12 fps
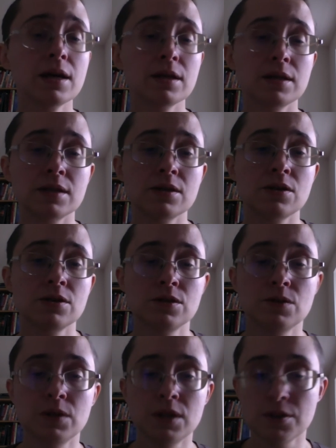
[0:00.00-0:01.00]
that's also
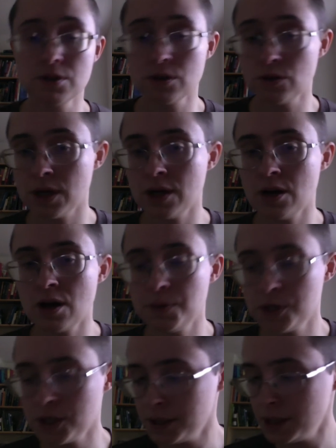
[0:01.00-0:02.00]
another great
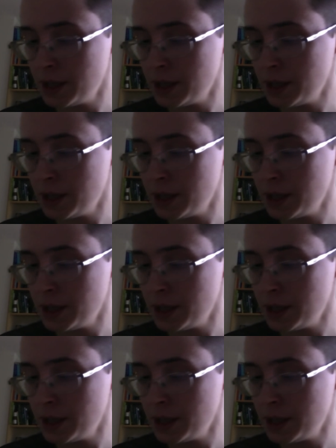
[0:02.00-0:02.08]
option.